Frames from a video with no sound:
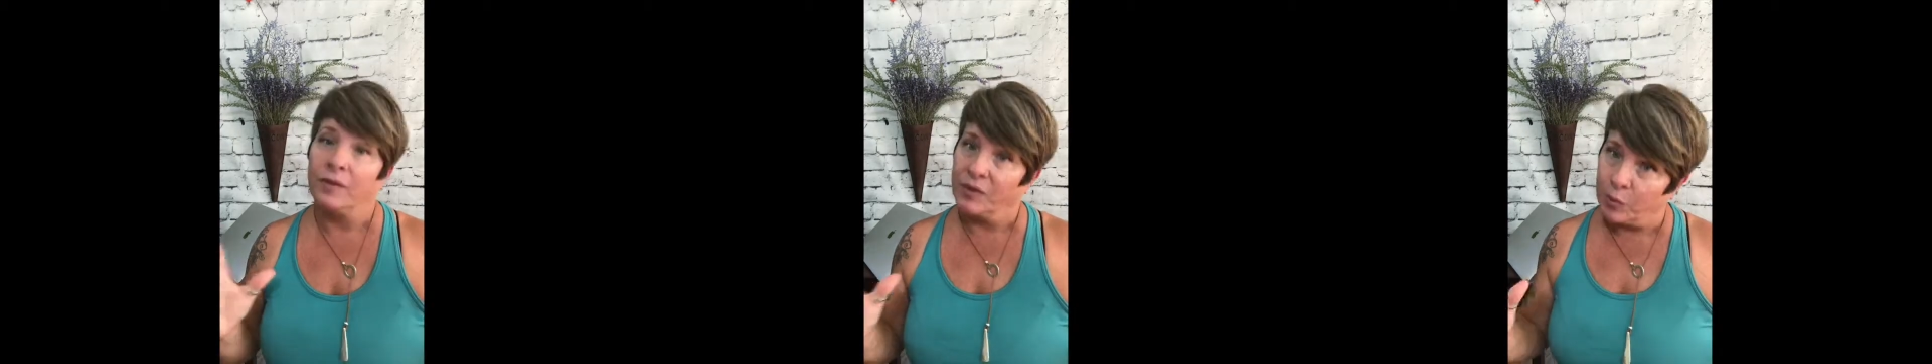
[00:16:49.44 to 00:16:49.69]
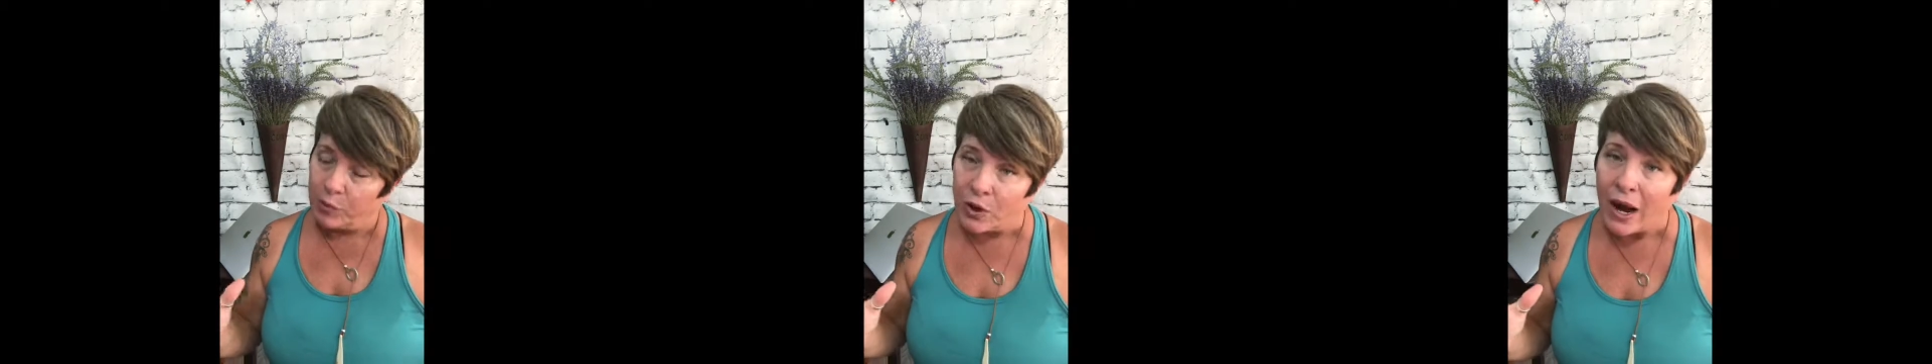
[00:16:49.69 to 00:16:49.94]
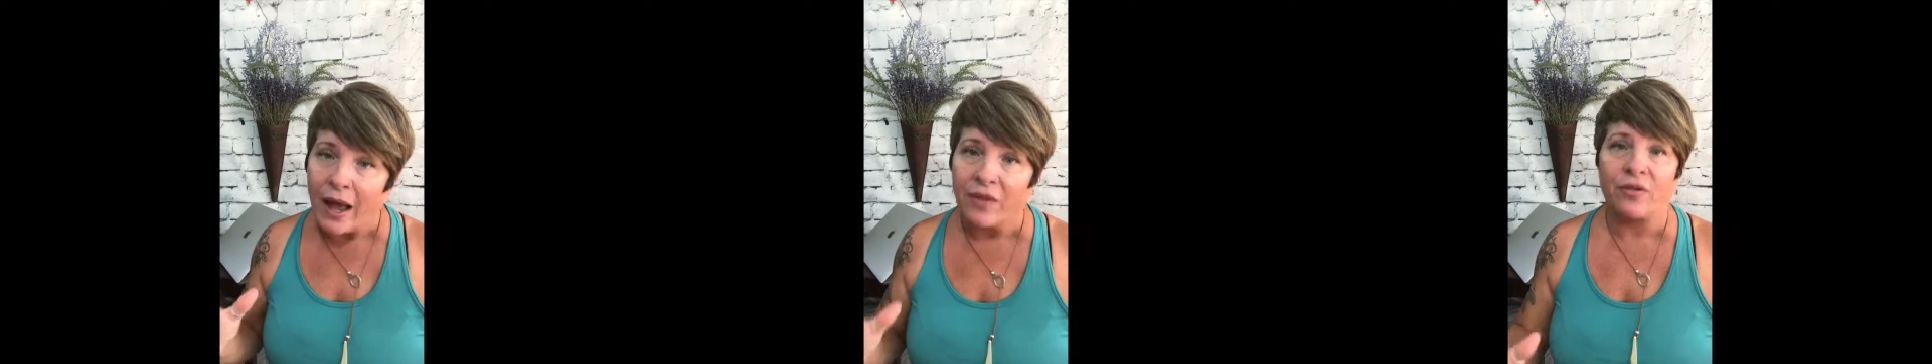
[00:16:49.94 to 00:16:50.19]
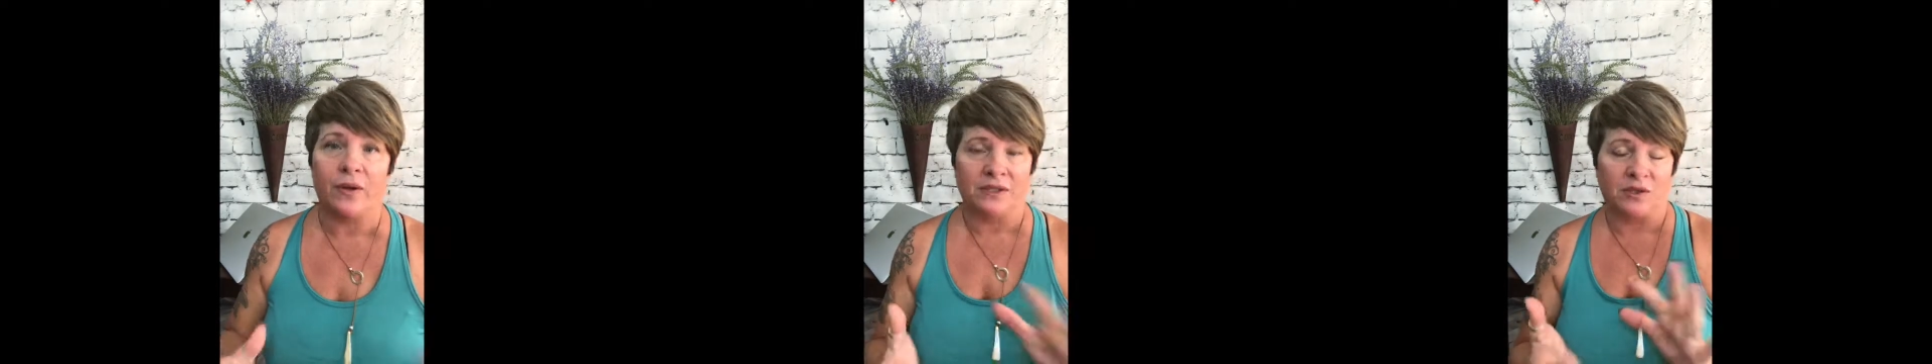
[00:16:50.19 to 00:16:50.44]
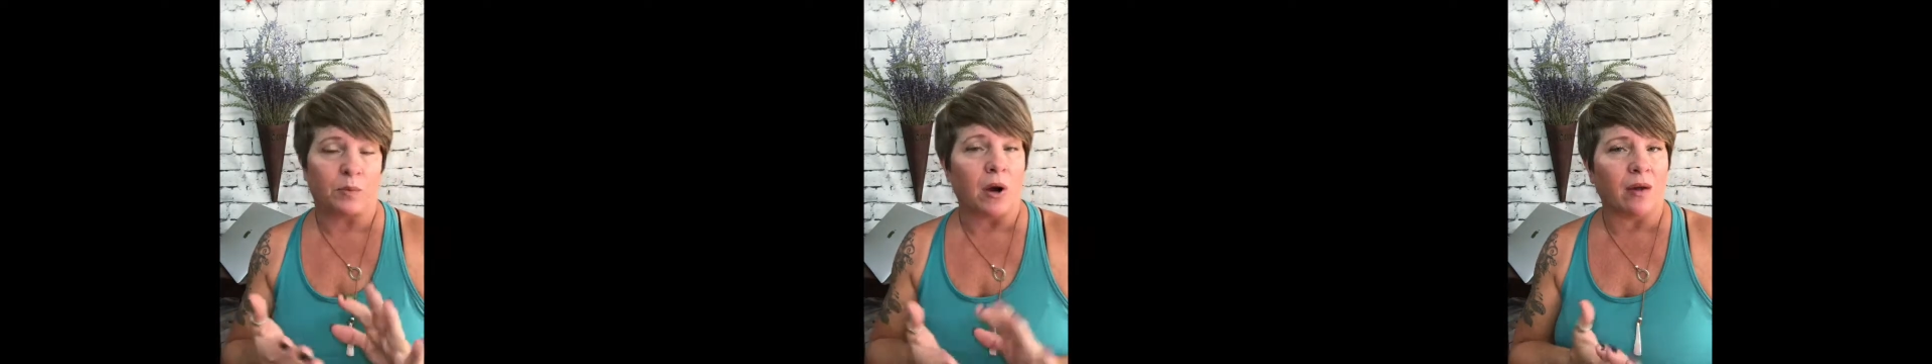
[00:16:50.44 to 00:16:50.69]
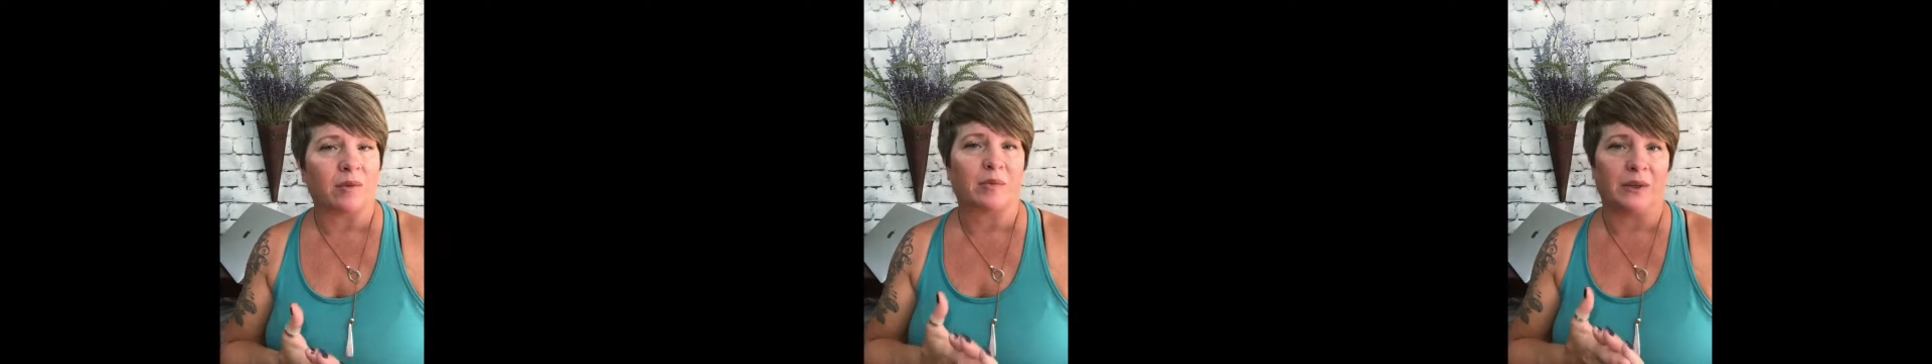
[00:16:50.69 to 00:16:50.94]
The breath is
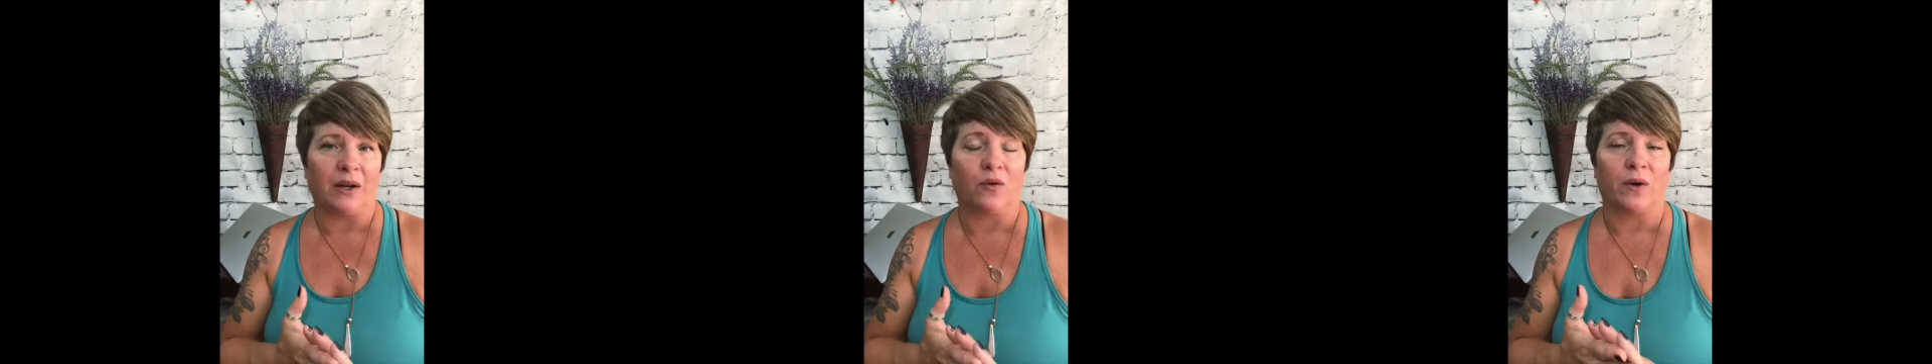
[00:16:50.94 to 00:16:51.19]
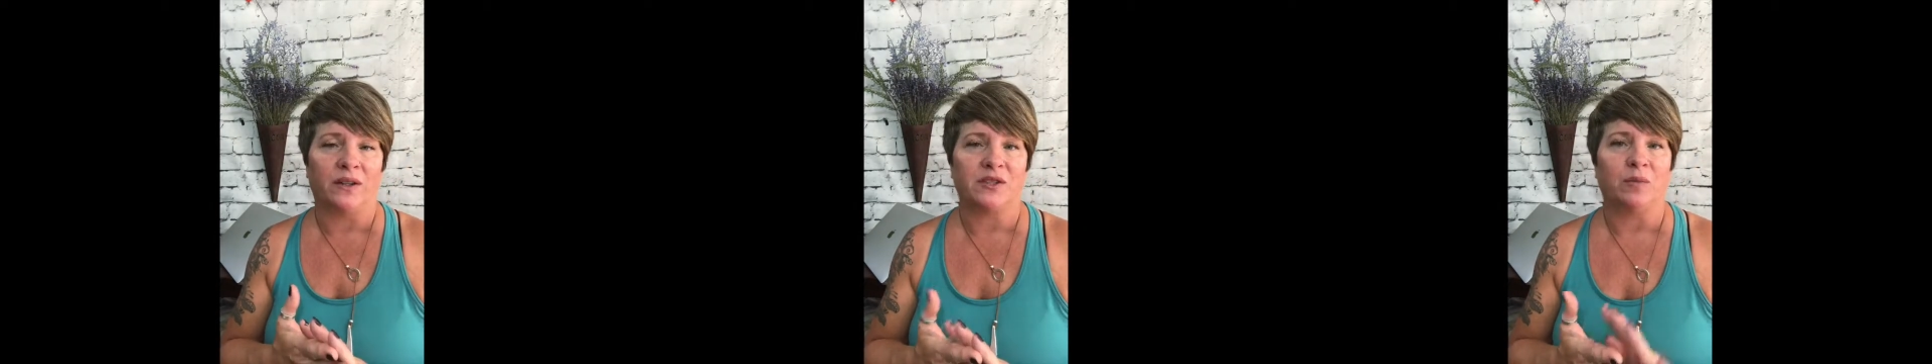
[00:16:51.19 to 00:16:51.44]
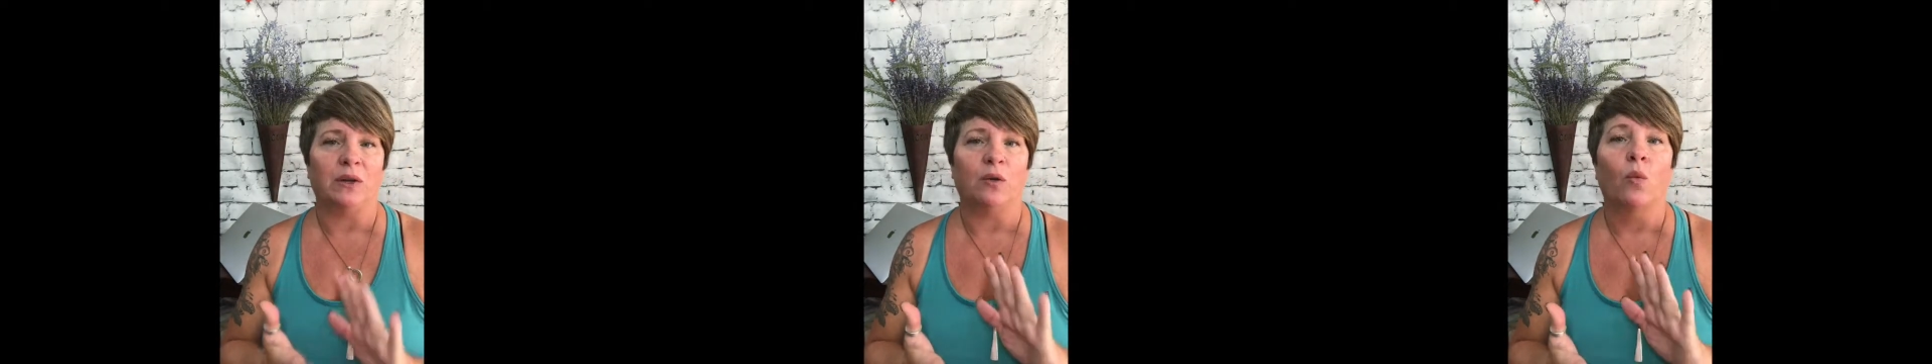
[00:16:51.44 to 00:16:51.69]
probably going to be